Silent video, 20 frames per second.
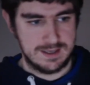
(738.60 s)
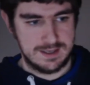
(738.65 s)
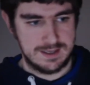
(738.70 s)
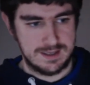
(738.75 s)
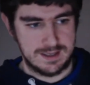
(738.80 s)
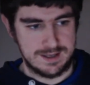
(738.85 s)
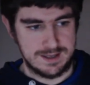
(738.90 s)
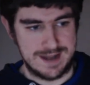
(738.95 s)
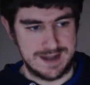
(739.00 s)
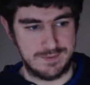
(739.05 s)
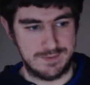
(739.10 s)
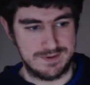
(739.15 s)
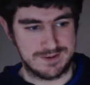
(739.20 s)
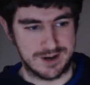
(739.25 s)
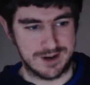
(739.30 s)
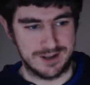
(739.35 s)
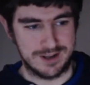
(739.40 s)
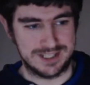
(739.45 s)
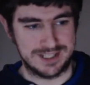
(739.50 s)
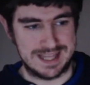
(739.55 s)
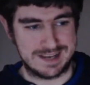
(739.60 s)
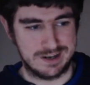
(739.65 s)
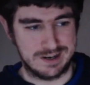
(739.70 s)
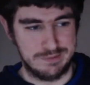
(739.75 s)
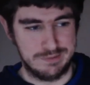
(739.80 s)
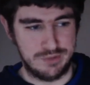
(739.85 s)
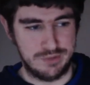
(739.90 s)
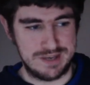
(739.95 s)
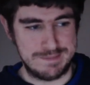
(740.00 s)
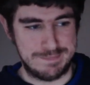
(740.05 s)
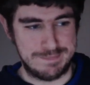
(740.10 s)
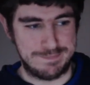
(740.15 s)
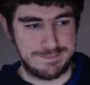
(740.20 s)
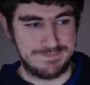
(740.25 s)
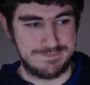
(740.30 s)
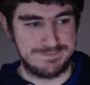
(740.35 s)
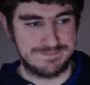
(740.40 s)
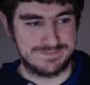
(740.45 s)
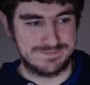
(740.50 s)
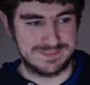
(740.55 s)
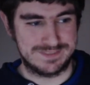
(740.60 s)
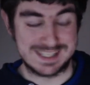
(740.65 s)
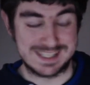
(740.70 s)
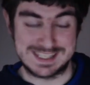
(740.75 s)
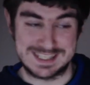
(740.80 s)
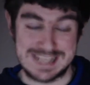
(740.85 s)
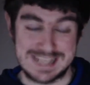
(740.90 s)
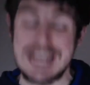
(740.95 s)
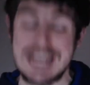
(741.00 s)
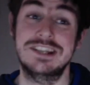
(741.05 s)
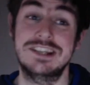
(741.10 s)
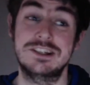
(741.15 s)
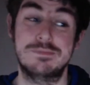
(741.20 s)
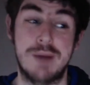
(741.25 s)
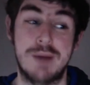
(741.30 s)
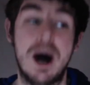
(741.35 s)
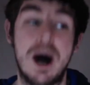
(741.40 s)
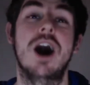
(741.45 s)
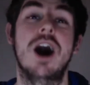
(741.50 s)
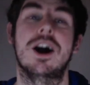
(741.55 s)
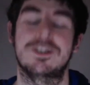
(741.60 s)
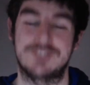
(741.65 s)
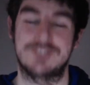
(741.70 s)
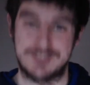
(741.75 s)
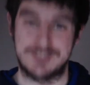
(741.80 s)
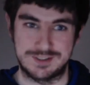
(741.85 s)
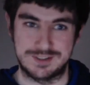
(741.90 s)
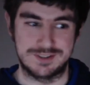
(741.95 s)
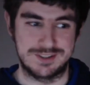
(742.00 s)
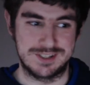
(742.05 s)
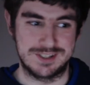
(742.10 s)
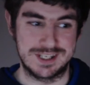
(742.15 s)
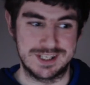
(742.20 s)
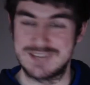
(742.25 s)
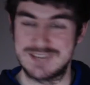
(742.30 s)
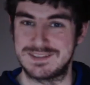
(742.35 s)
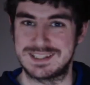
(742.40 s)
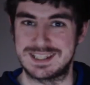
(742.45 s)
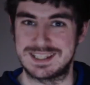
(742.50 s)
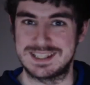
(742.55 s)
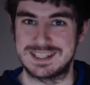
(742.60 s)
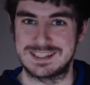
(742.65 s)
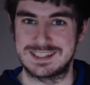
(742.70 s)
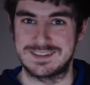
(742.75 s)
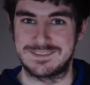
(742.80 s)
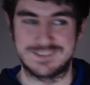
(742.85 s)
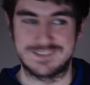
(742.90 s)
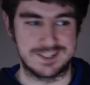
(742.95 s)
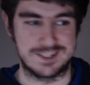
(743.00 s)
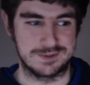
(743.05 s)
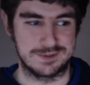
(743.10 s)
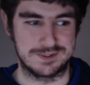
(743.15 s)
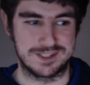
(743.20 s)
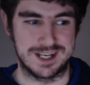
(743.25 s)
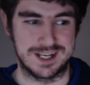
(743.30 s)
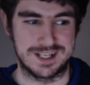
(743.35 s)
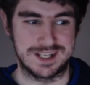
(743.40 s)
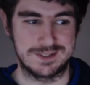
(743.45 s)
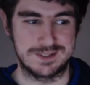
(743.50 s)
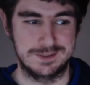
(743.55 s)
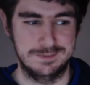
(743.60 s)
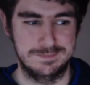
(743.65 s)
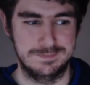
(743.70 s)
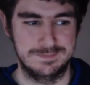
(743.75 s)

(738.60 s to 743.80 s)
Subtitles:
And now we've got the Lego Movie, the second part, to give it its official title.